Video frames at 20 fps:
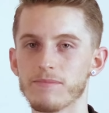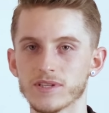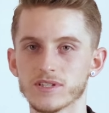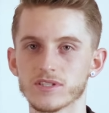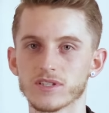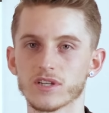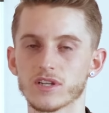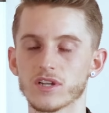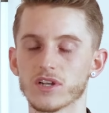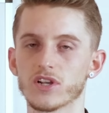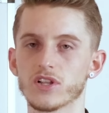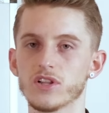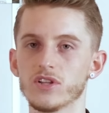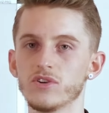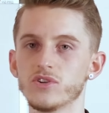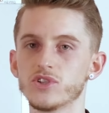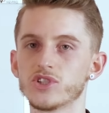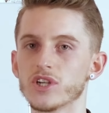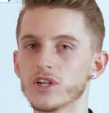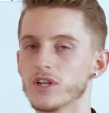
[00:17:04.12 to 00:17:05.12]
is the
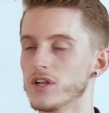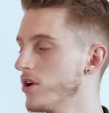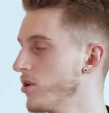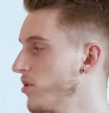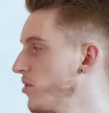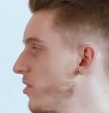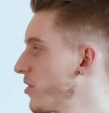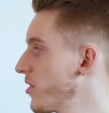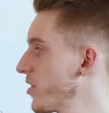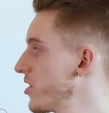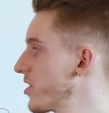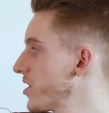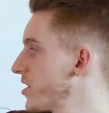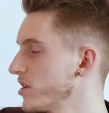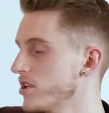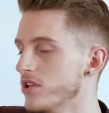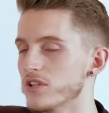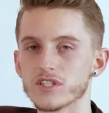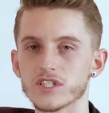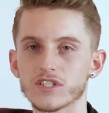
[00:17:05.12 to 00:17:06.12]
conclusion. Or you
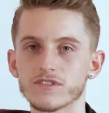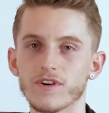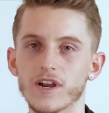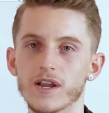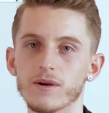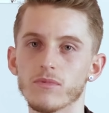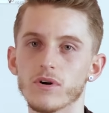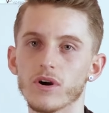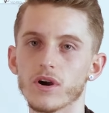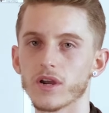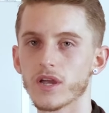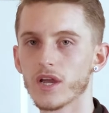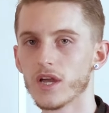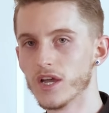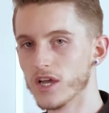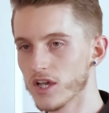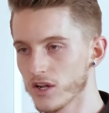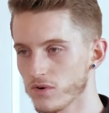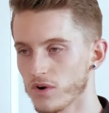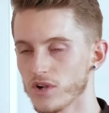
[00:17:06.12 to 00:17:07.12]
can use this framework
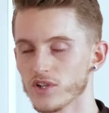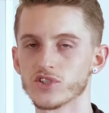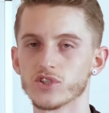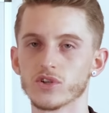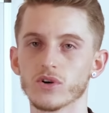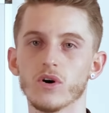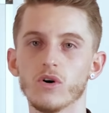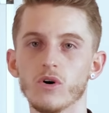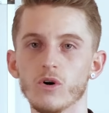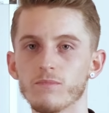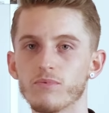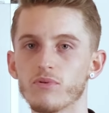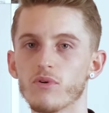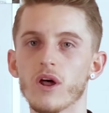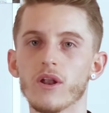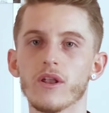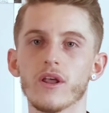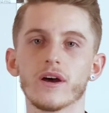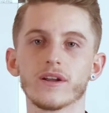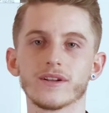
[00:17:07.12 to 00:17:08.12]
across your whole
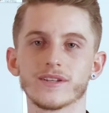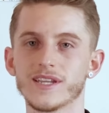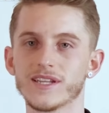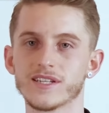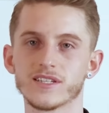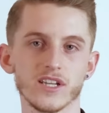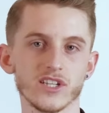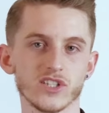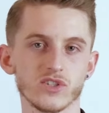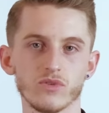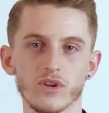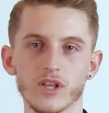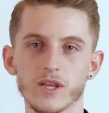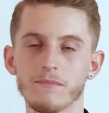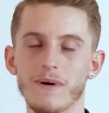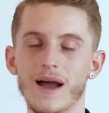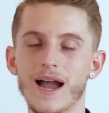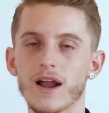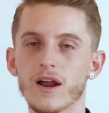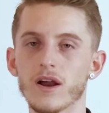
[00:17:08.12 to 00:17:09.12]
product. It doesn't really
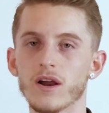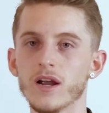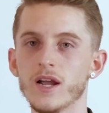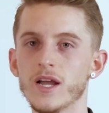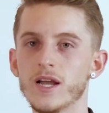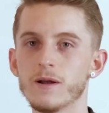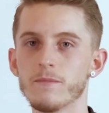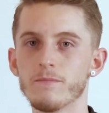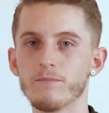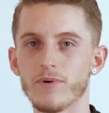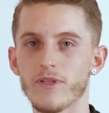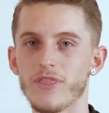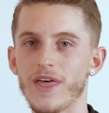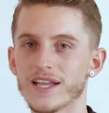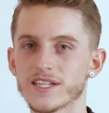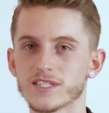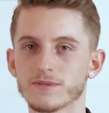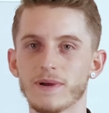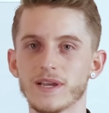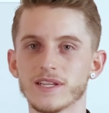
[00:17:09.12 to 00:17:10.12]
matter, but
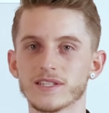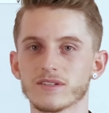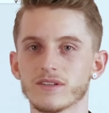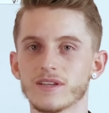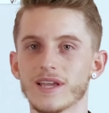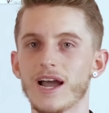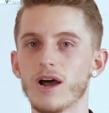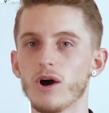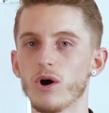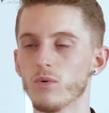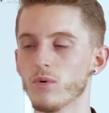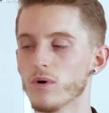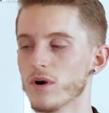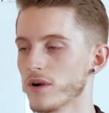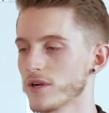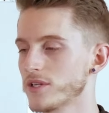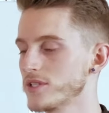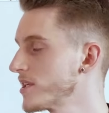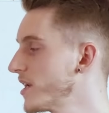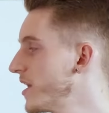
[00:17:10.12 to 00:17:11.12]
that's basically how it
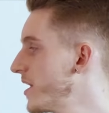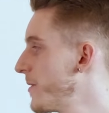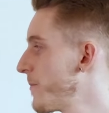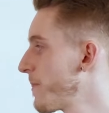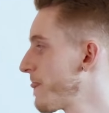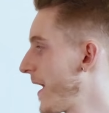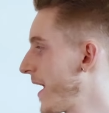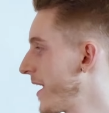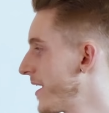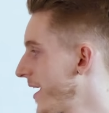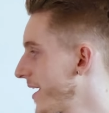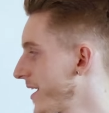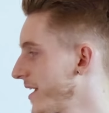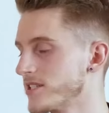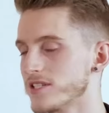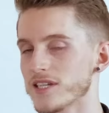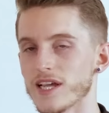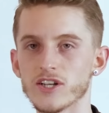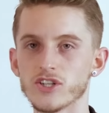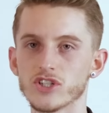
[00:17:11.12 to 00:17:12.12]
works. And like I
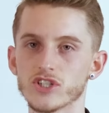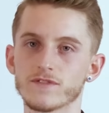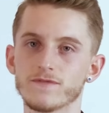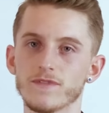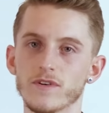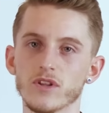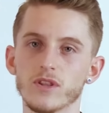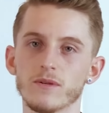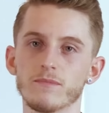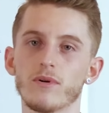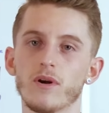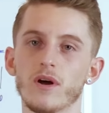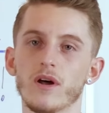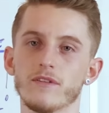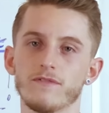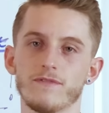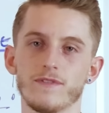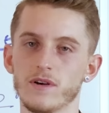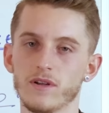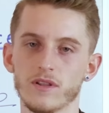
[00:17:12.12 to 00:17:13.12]
said, just fill
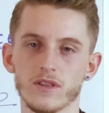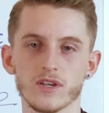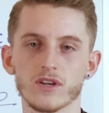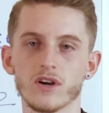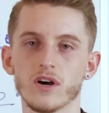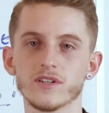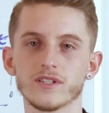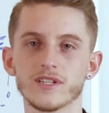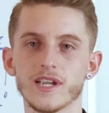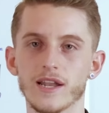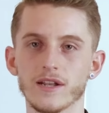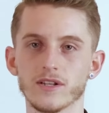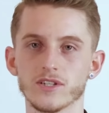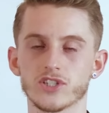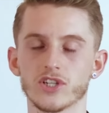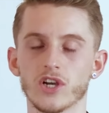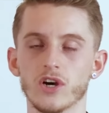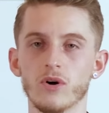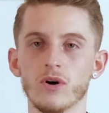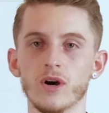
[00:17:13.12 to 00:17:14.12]
in the content.
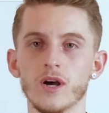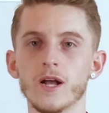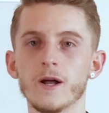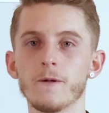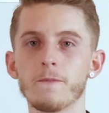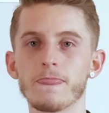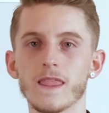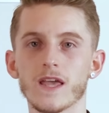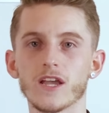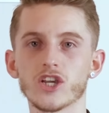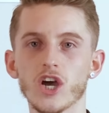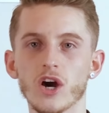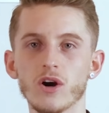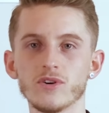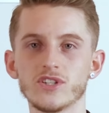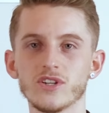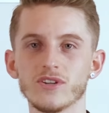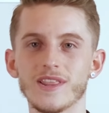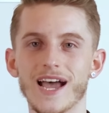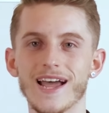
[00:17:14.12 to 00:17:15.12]
So go
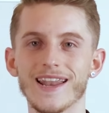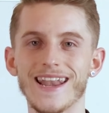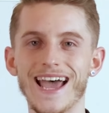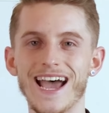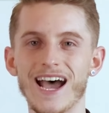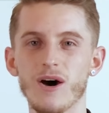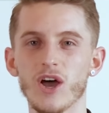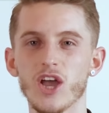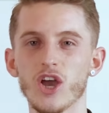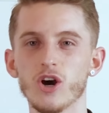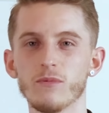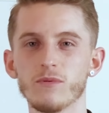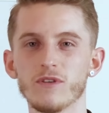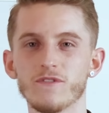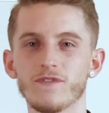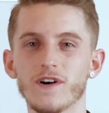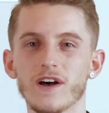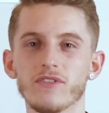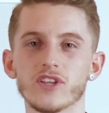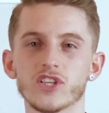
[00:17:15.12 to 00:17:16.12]
do that now. I hope you
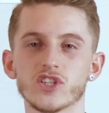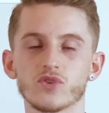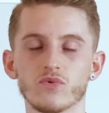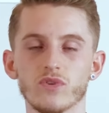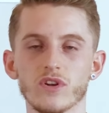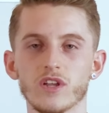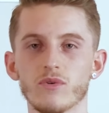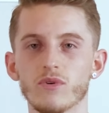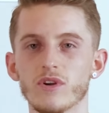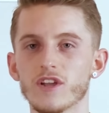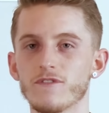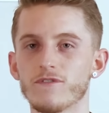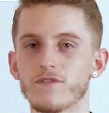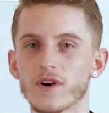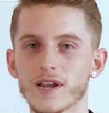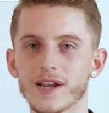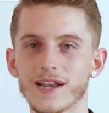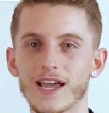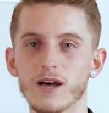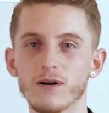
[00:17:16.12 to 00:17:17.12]
found this really, really
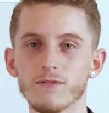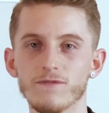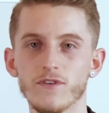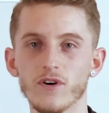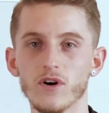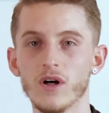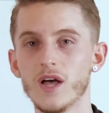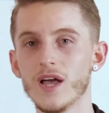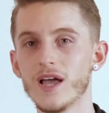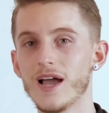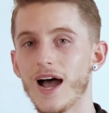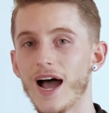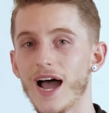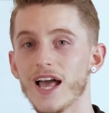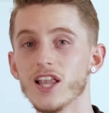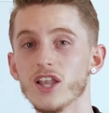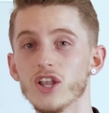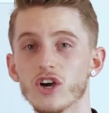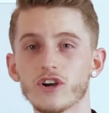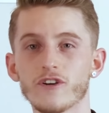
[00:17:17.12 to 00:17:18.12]
freaking helpful.
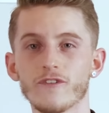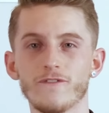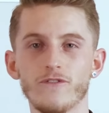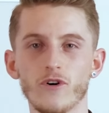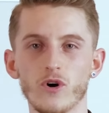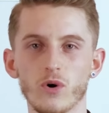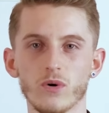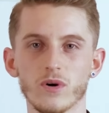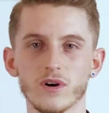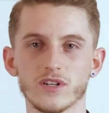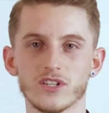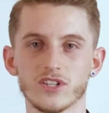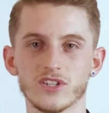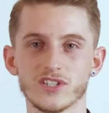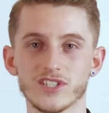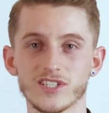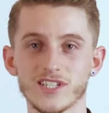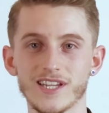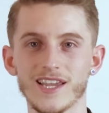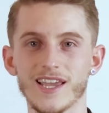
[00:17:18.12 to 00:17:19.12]
I look forward to
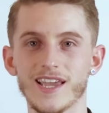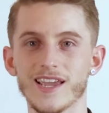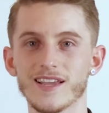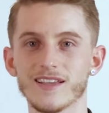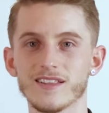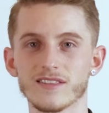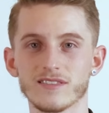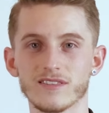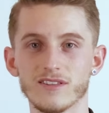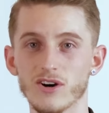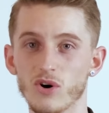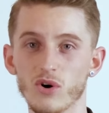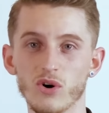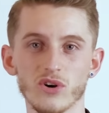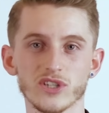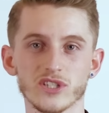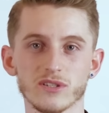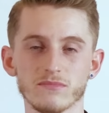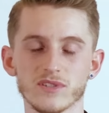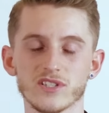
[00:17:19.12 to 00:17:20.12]
seeing the
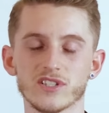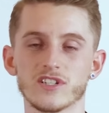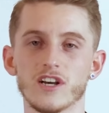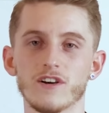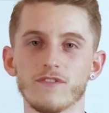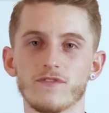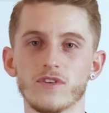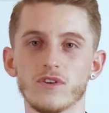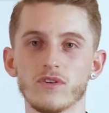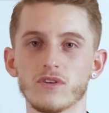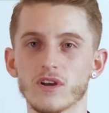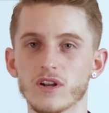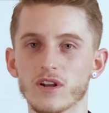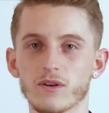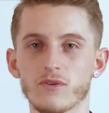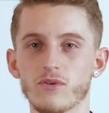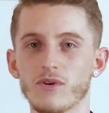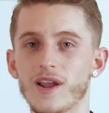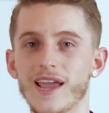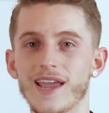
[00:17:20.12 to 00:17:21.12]
awesome stuff you're going to
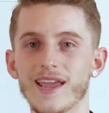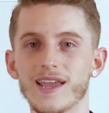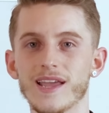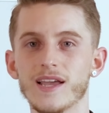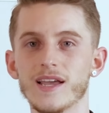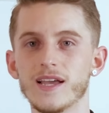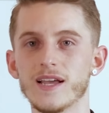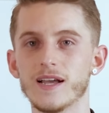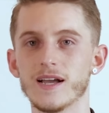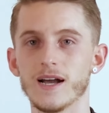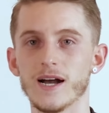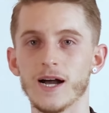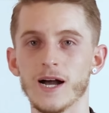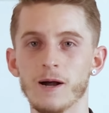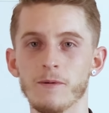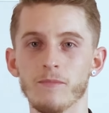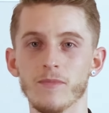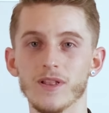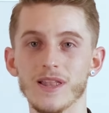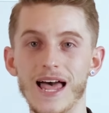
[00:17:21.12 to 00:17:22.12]
create.
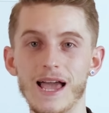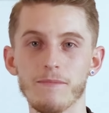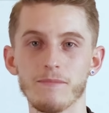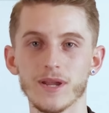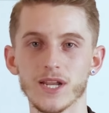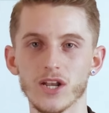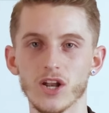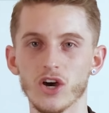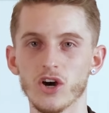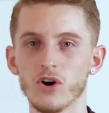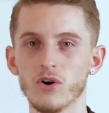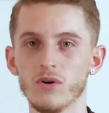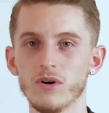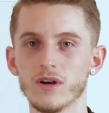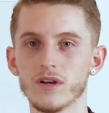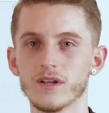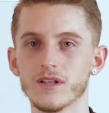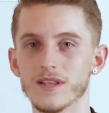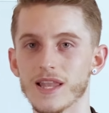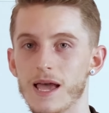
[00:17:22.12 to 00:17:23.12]
Let me know.
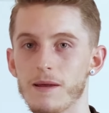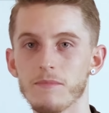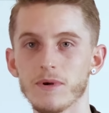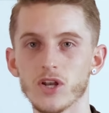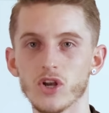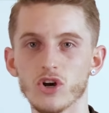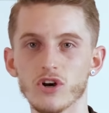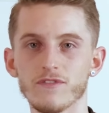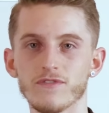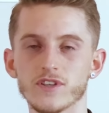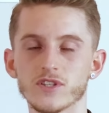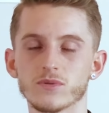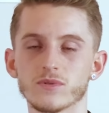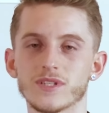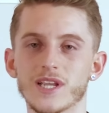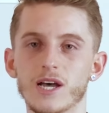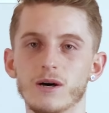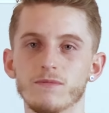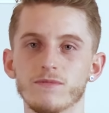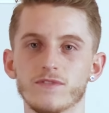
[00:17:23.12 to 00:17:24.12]
Let me know if this was
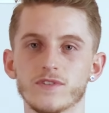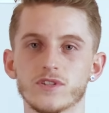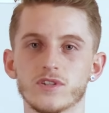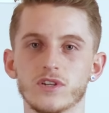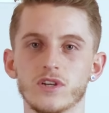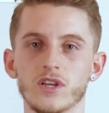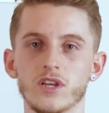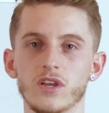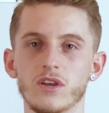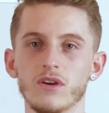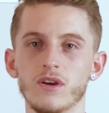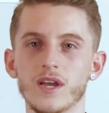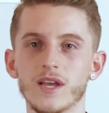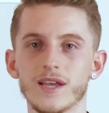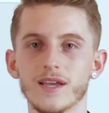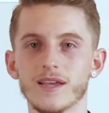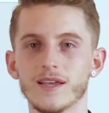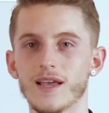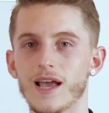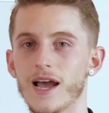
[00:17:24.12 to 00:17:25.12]
helpful to you.
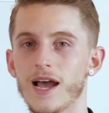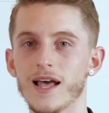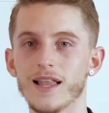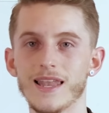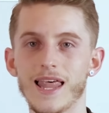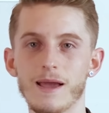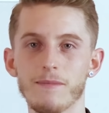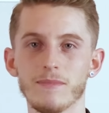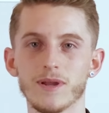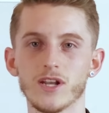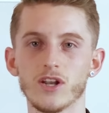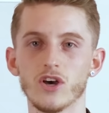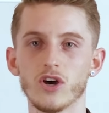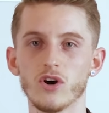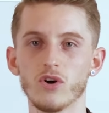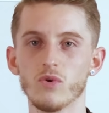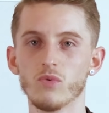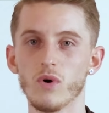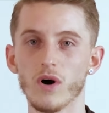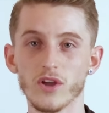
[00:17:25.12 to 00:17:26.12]
Let me
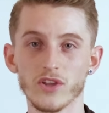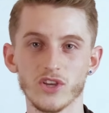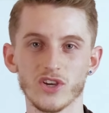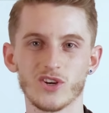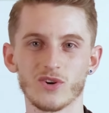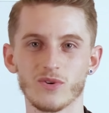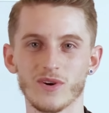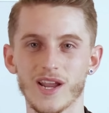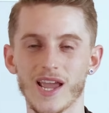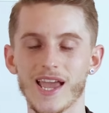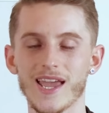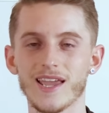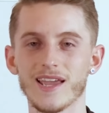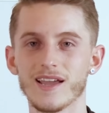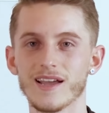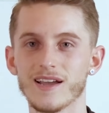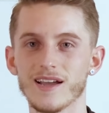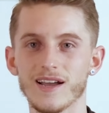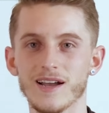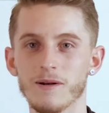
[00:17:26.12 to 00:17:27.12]
know what you
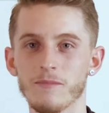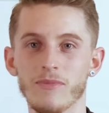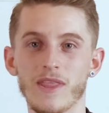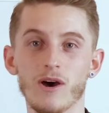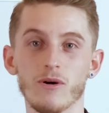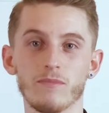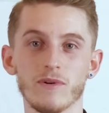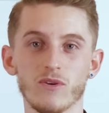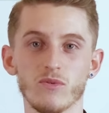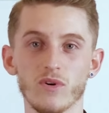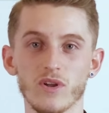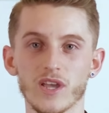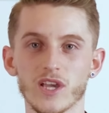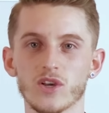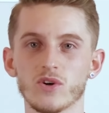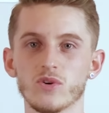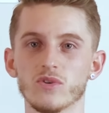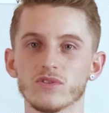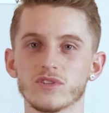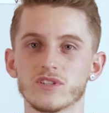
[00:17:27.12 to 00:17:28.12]
create. That would be really
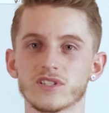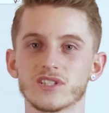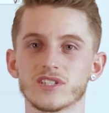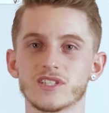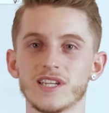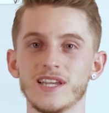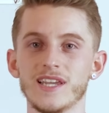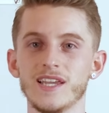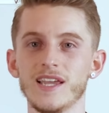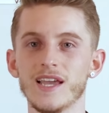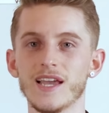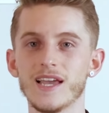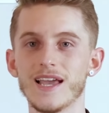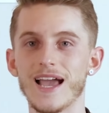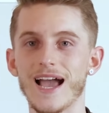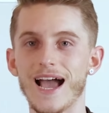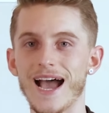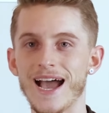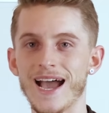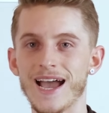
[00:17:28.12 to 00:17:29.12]
cool to see.
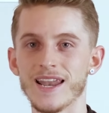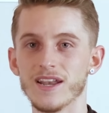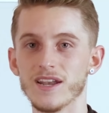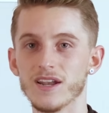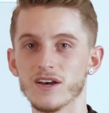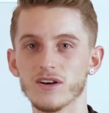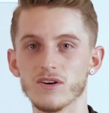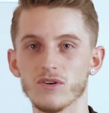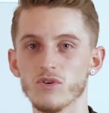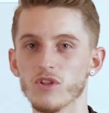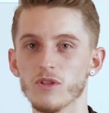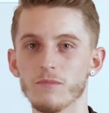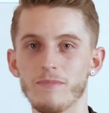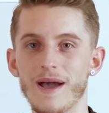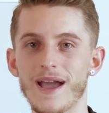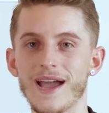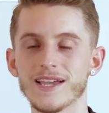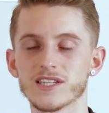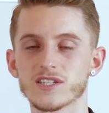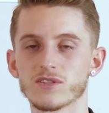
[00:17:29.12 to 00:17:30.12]
And all the
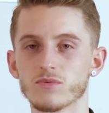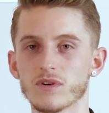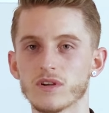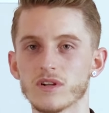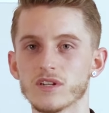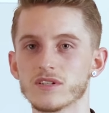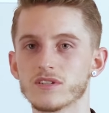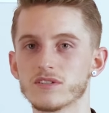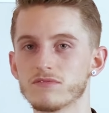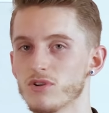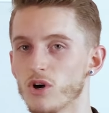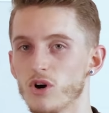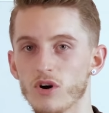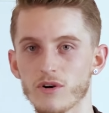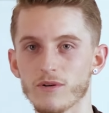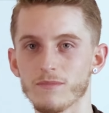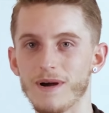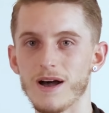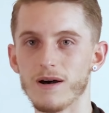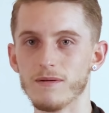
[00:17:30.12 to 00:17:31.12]
best. We're going to
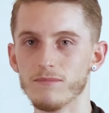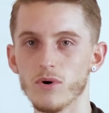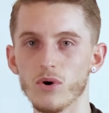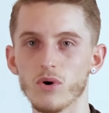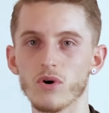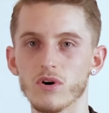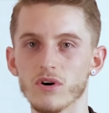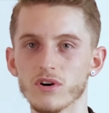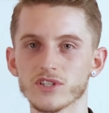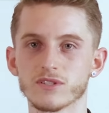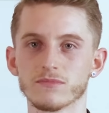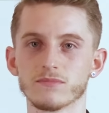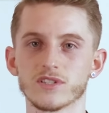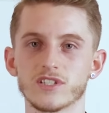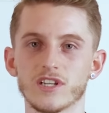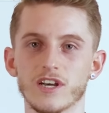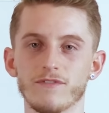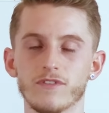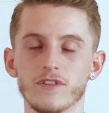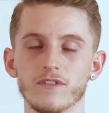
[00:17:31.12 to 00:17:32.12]
talk about more awesome
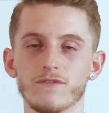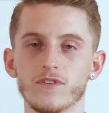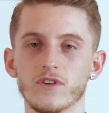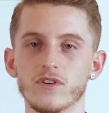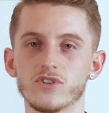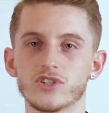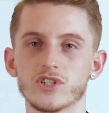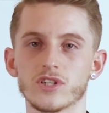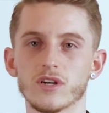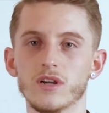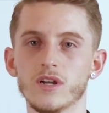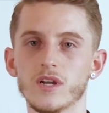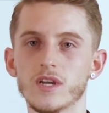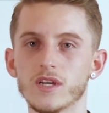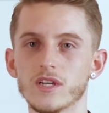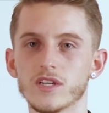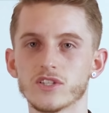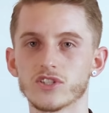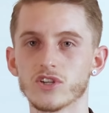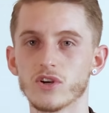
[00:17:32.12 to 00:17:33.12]
stuff in the future.
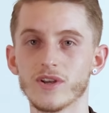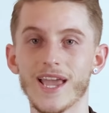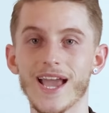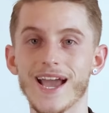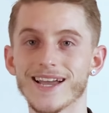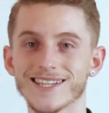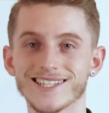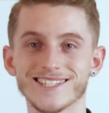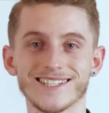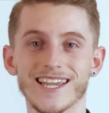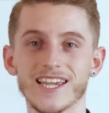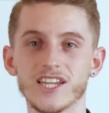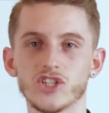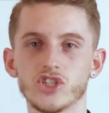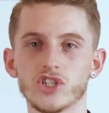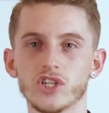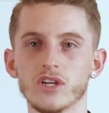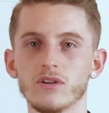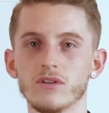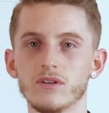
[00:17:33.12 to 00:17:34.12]
So yeah, stay
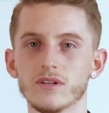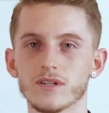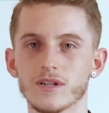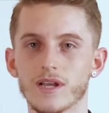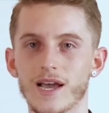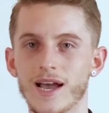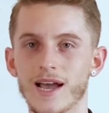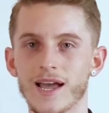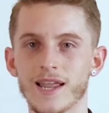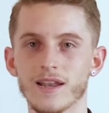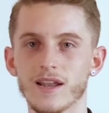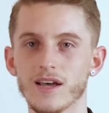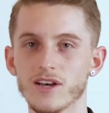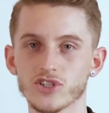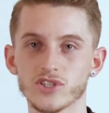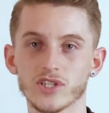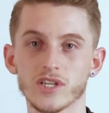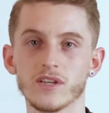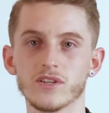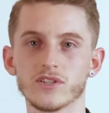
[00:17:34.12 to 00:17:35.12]
tuned, and I'll
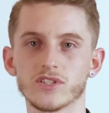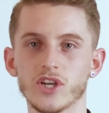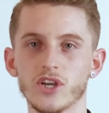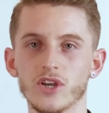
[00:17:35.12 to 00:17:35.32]
see you soon.